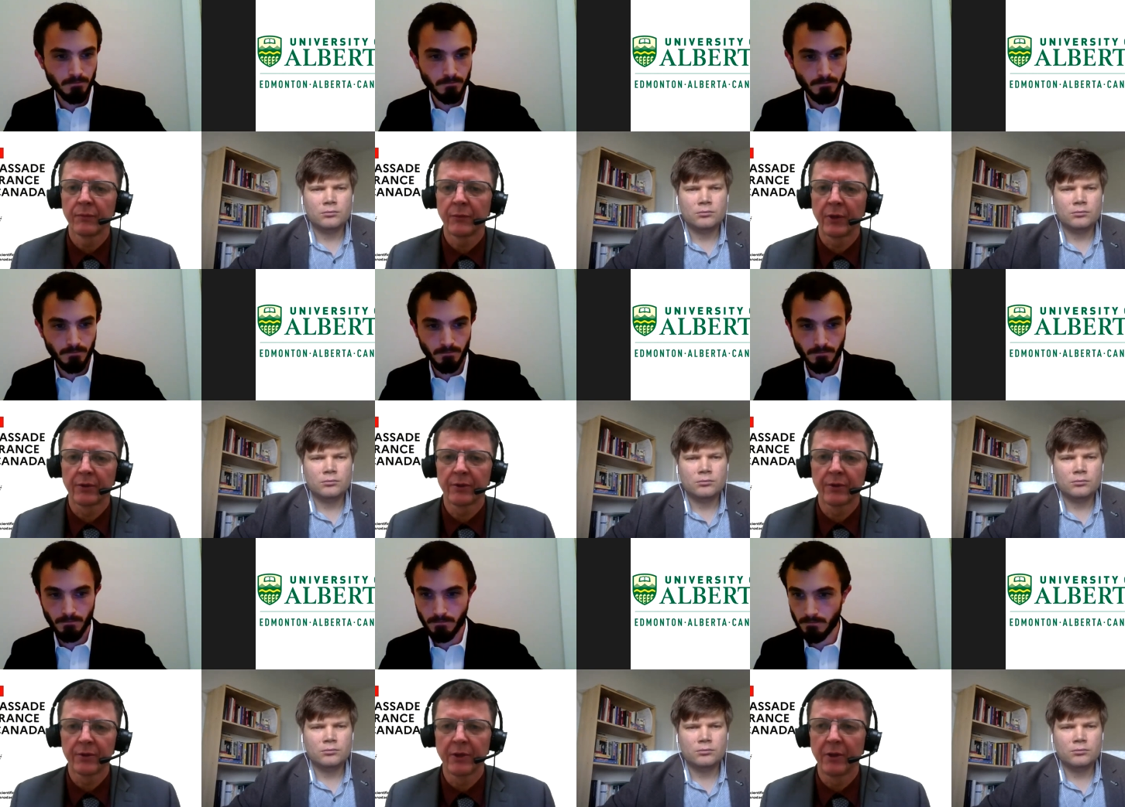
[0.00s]
Speaker 1: Yeah, it's
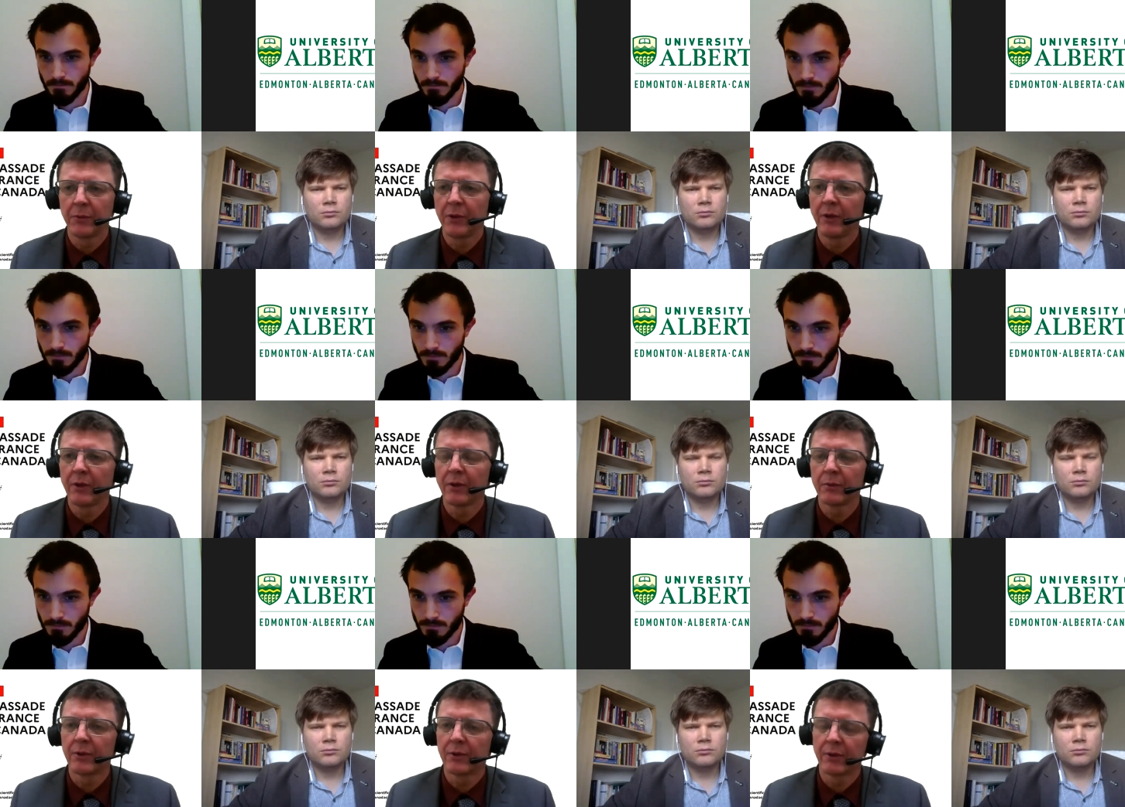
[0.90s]
the same here.
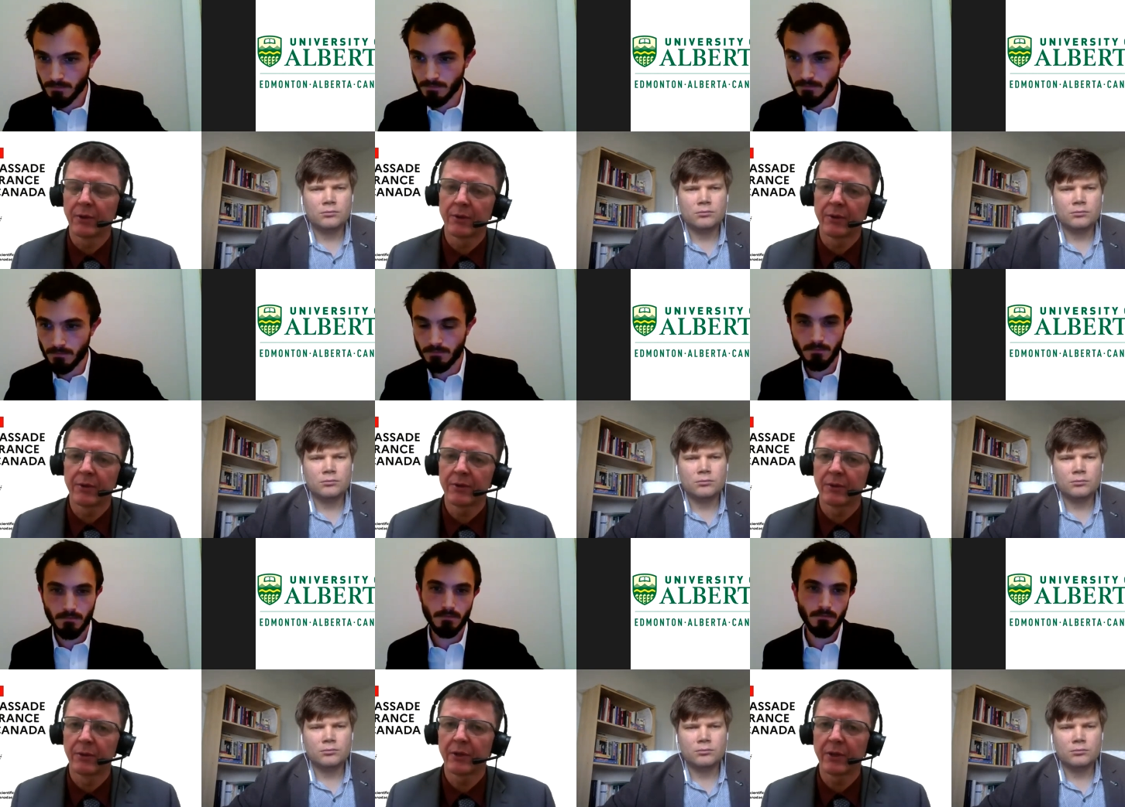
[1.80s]
When I
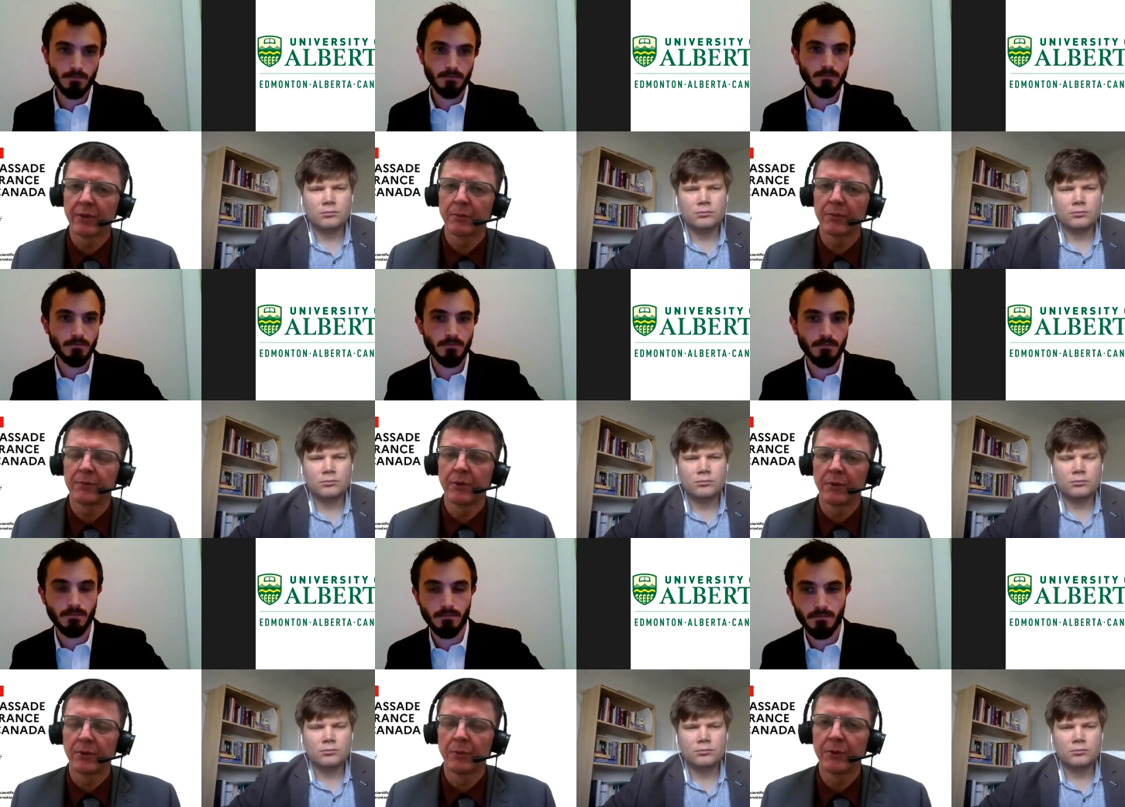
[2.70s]
look at the uh,
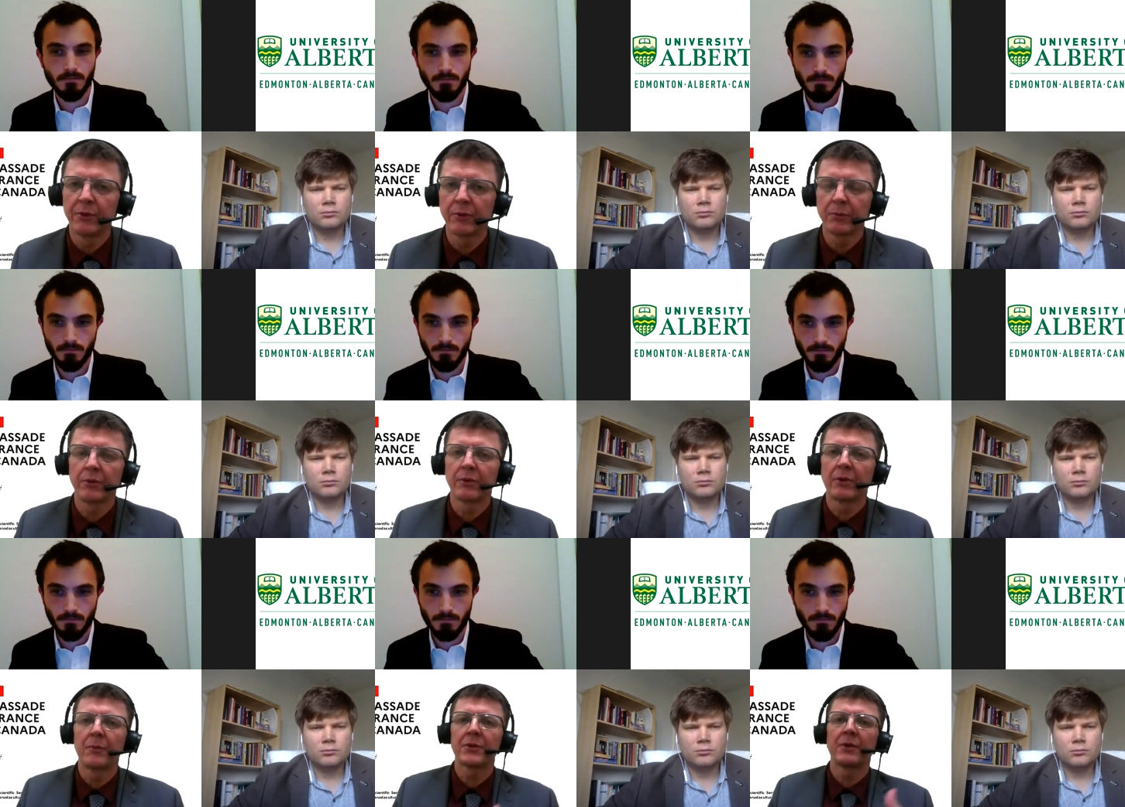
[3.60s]
the different
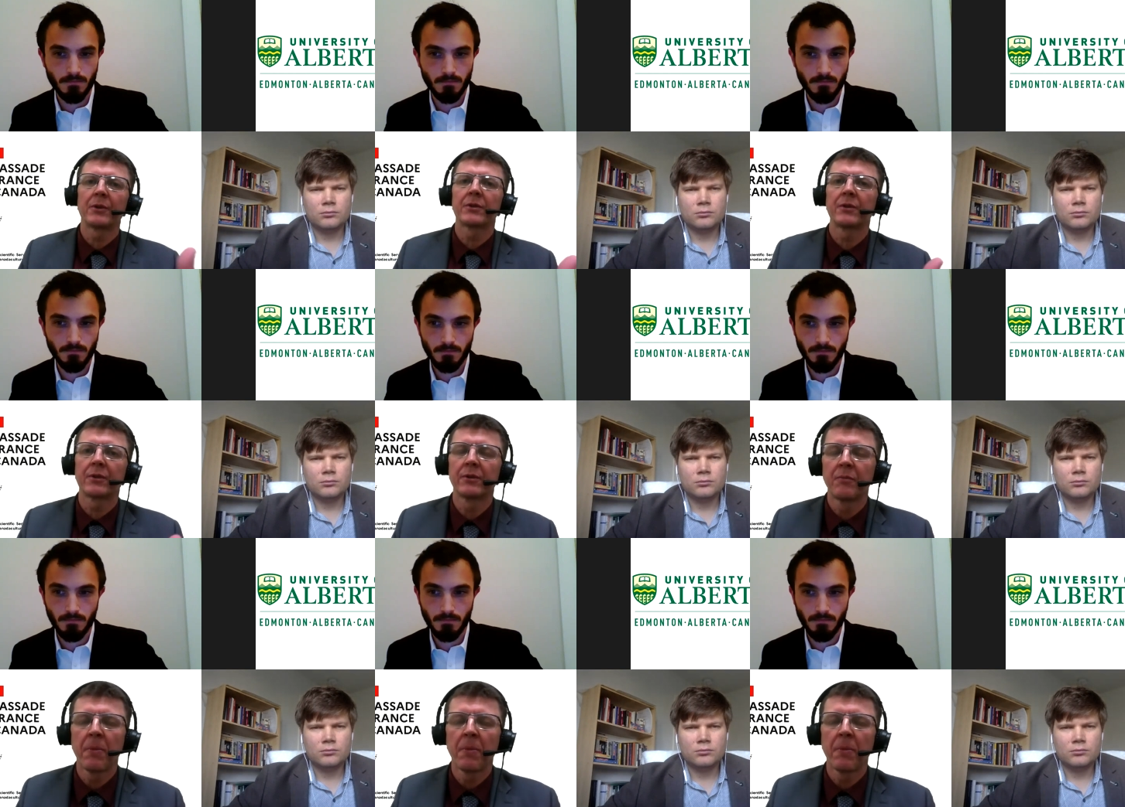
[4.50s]
programs, I was at